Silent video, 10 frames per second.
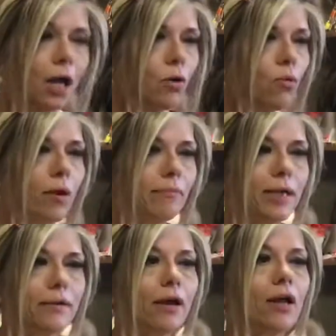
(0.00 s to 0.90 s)
Women
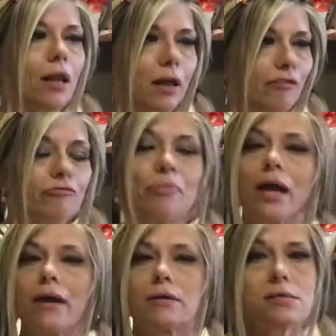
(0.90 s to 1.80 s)
that love
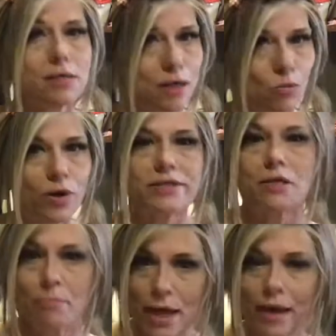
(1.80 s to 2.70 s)
bangs, they want a
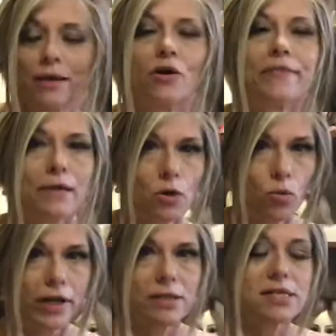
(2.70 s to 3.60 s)
bang on their
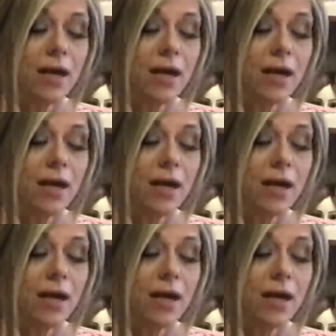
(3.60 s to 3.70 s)
wigs.